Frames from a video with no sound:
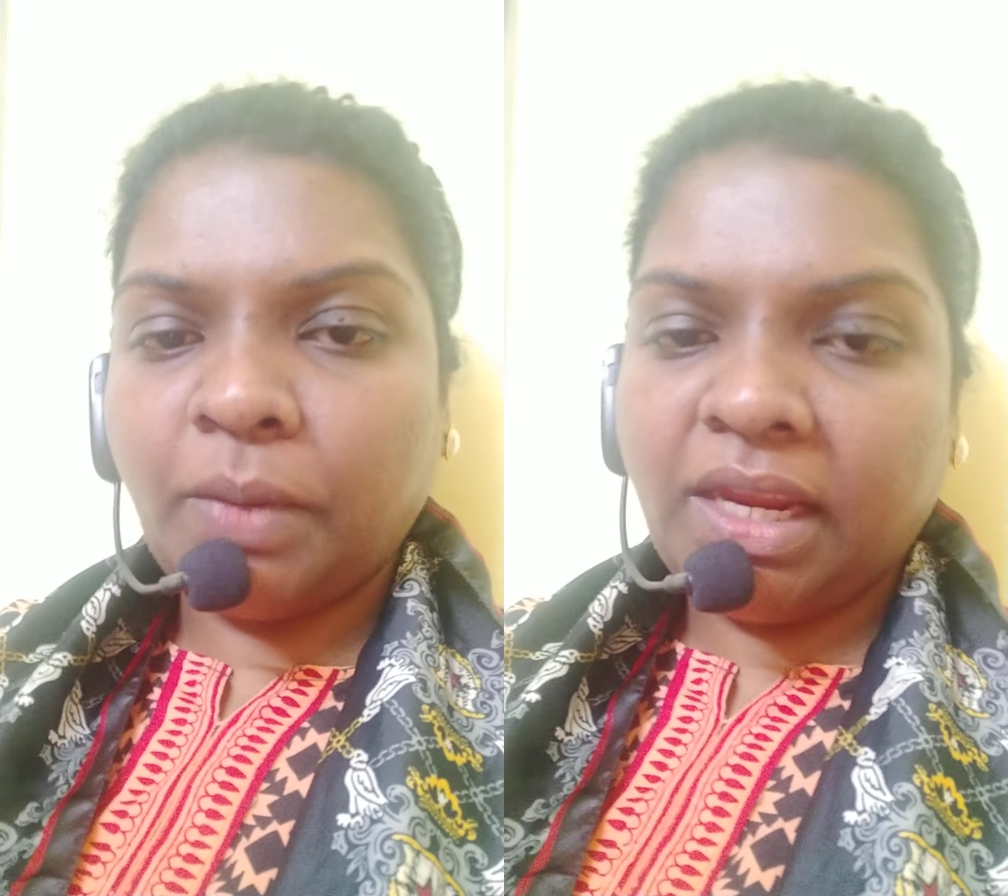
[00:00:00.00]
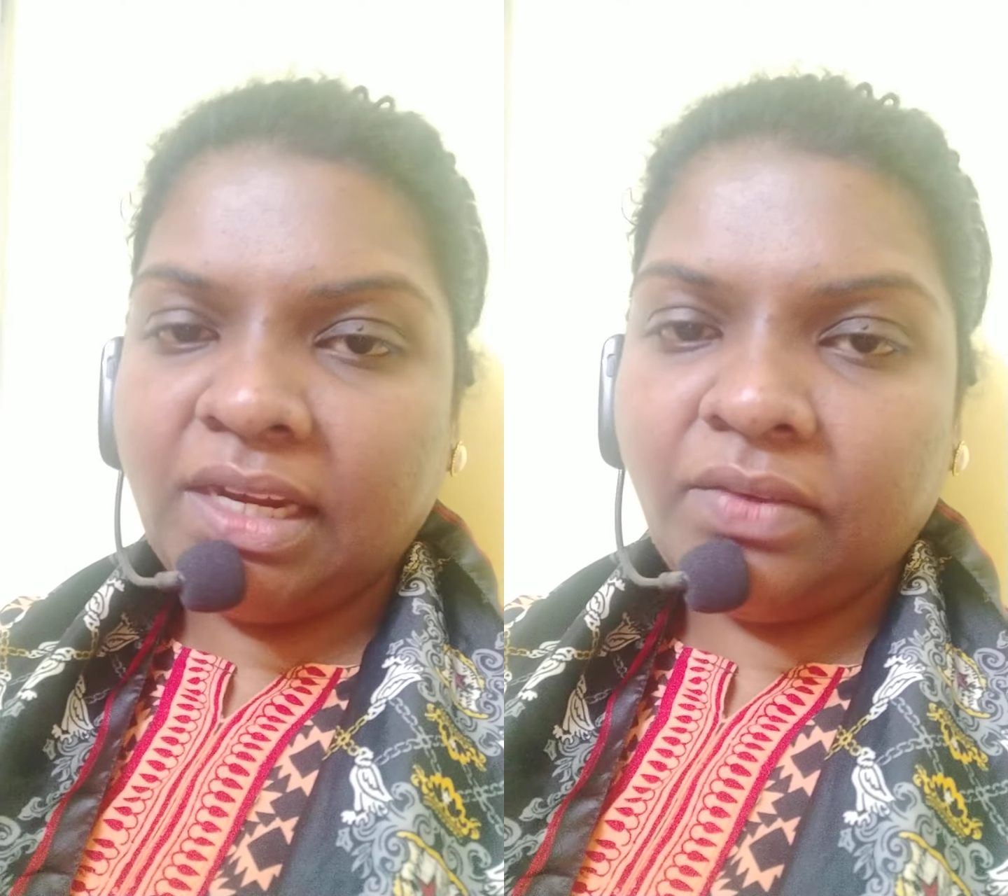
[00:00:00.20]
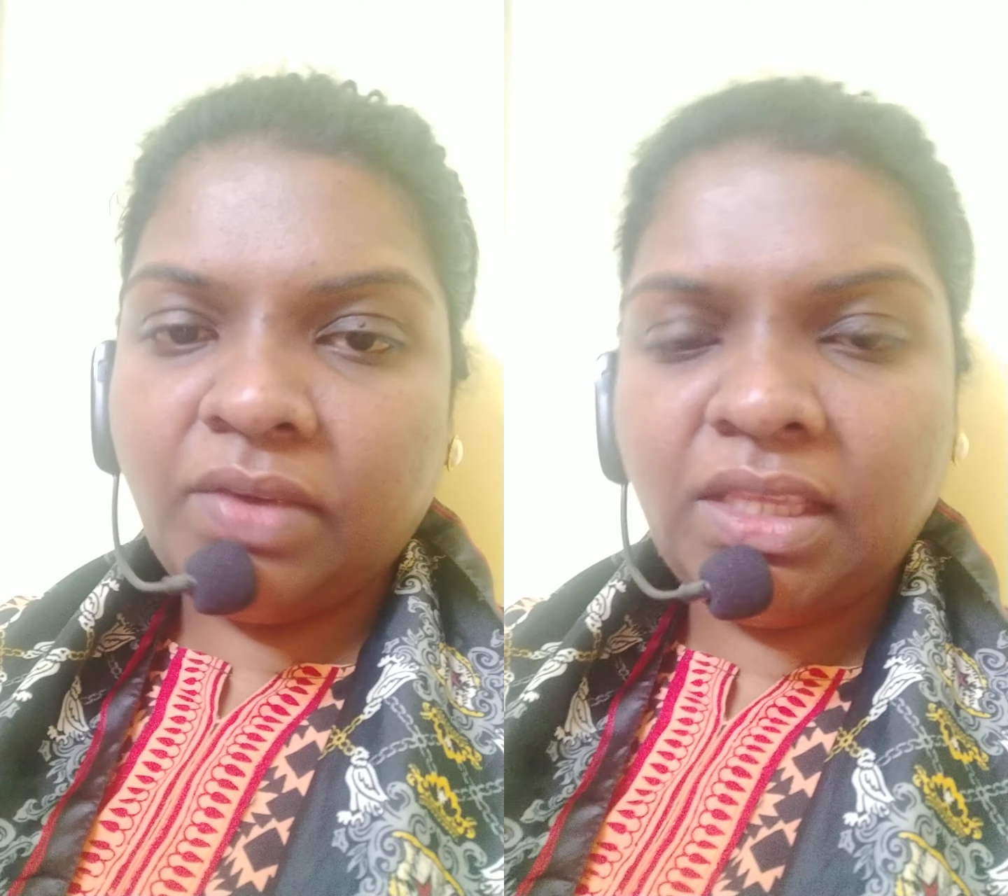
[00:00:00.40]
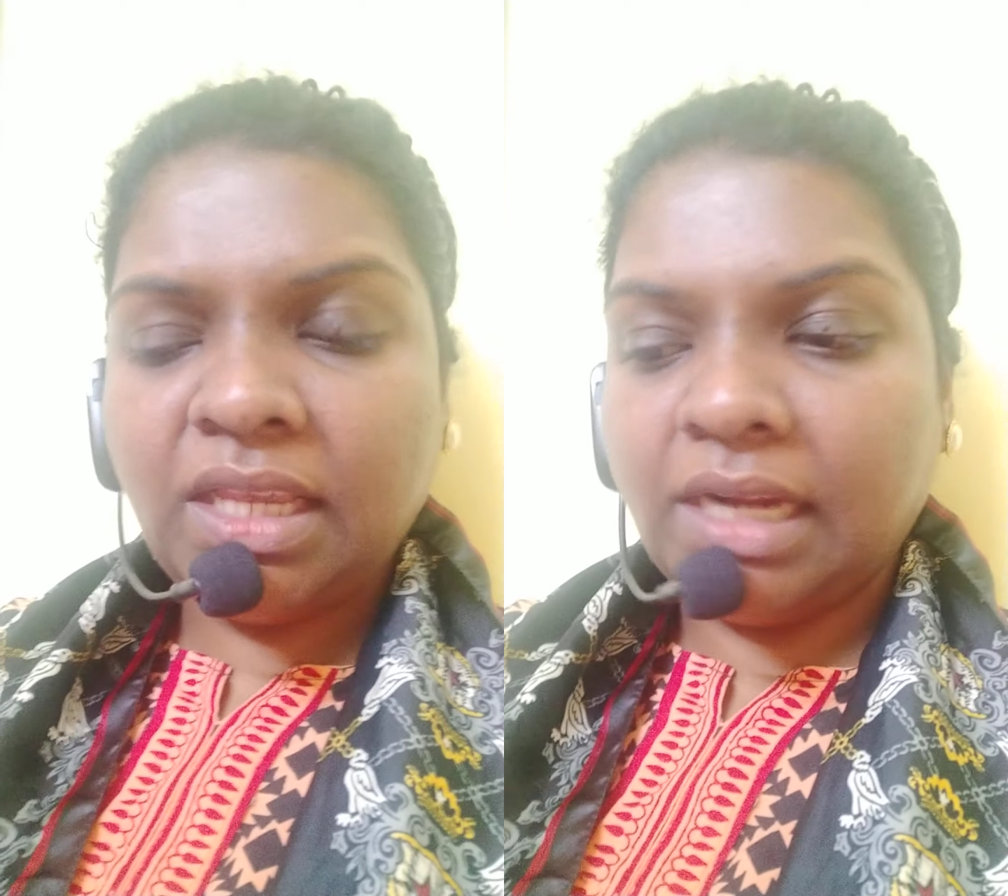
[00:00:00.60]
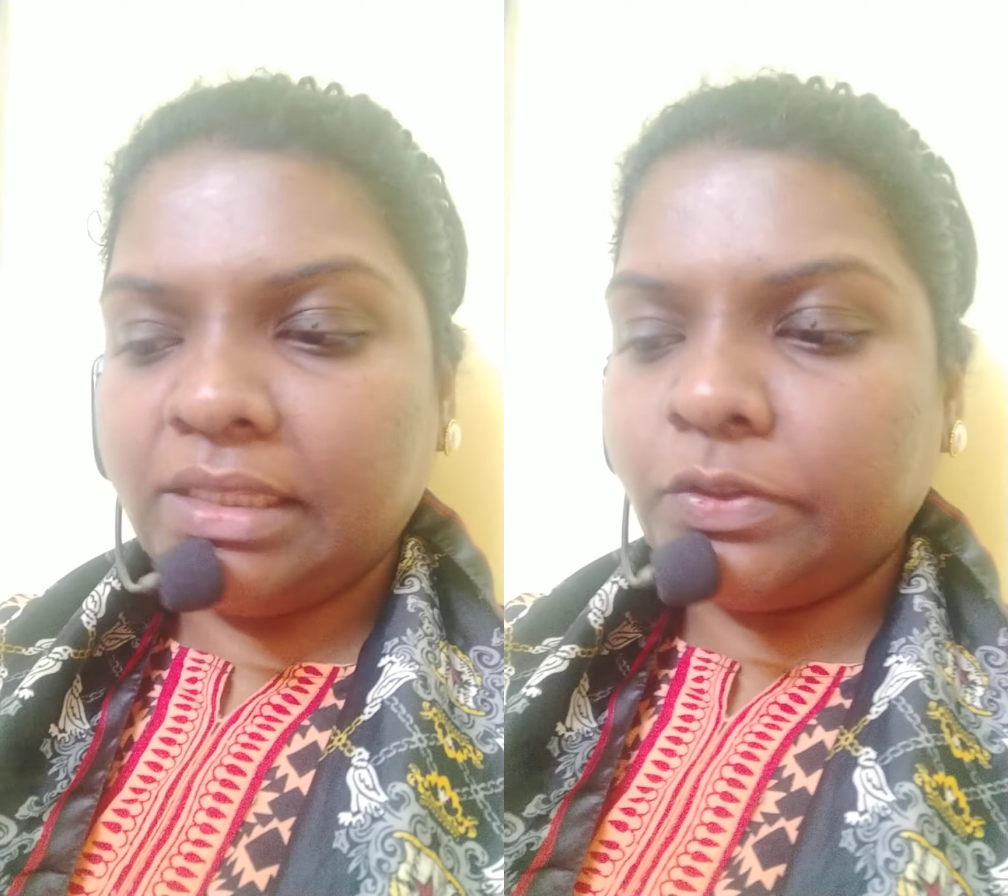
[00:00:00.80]
Mainly with
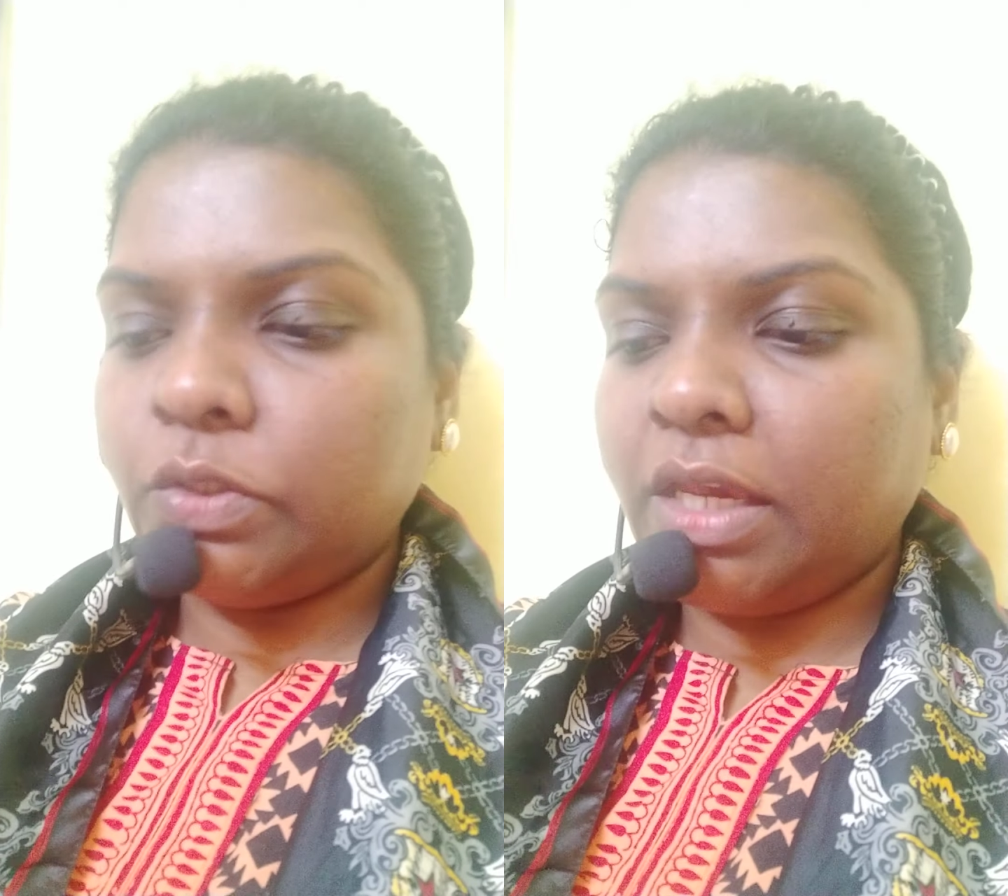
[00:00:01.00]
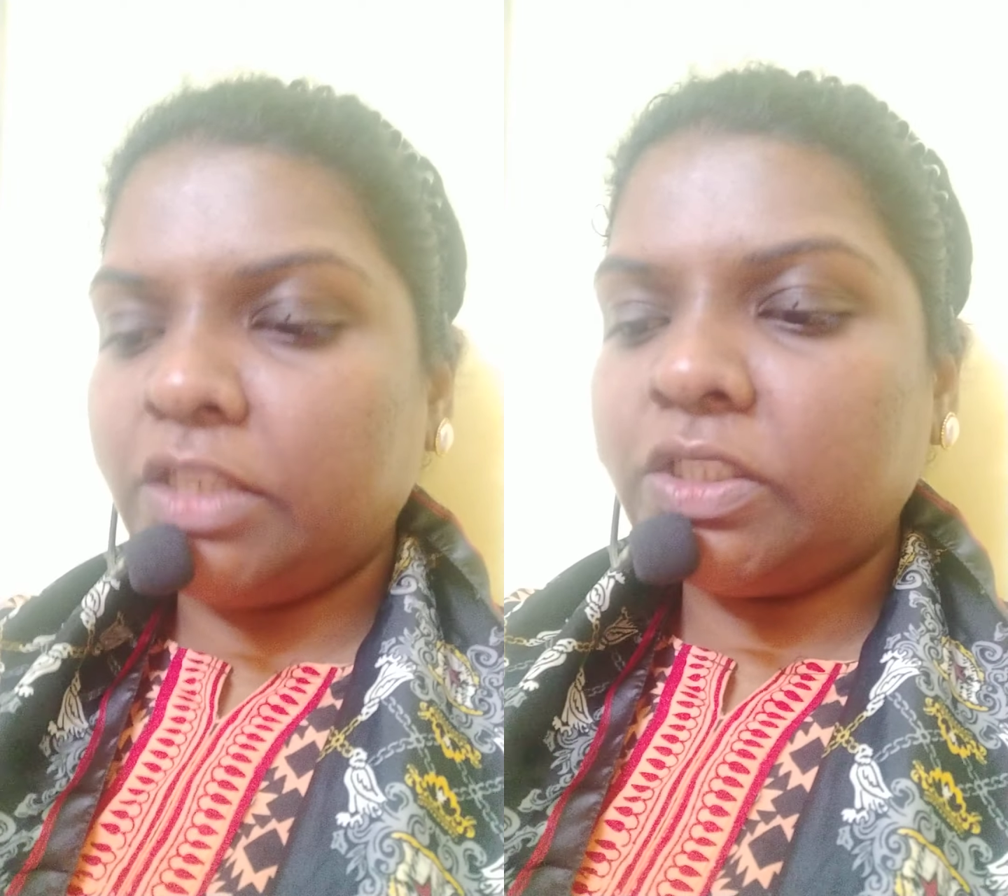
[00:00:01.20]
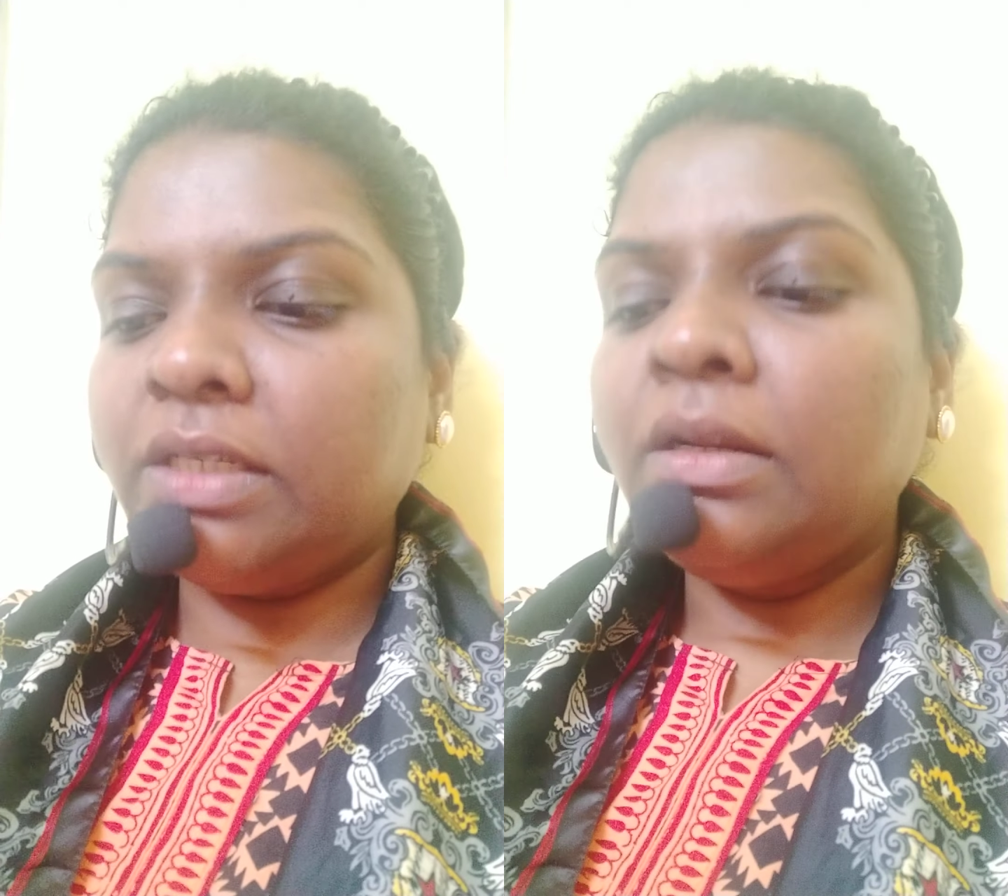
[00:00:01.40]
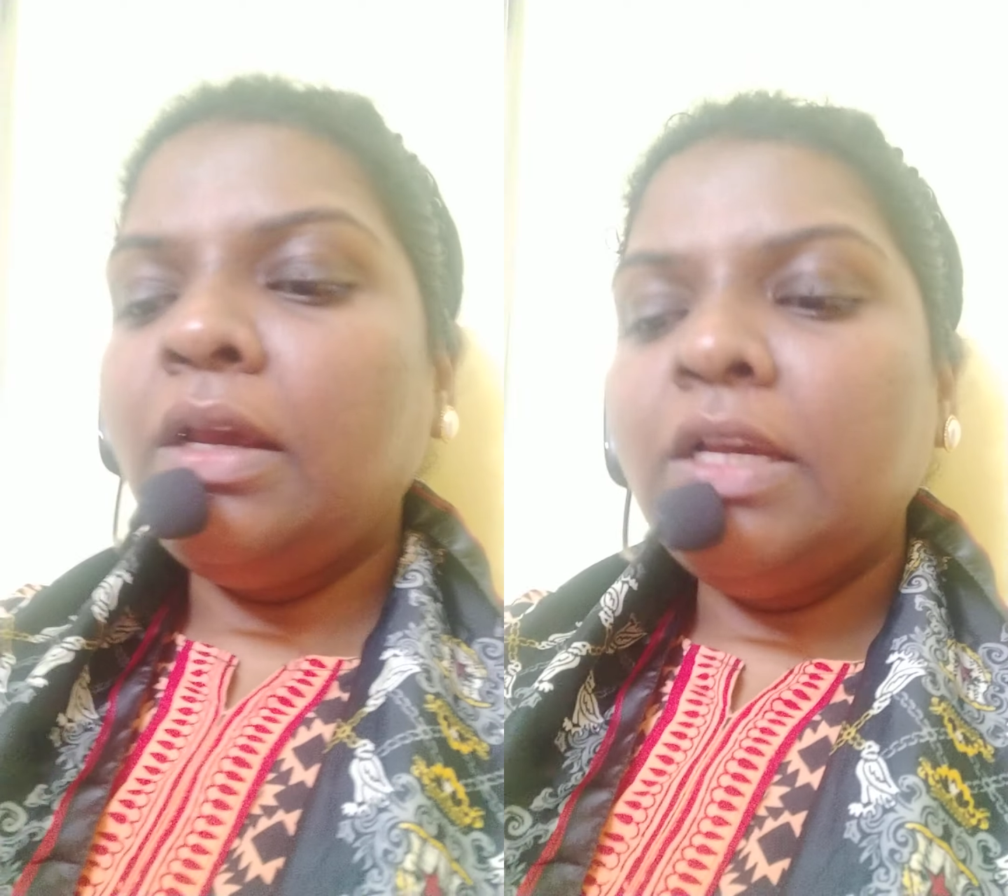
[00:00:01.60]
health education.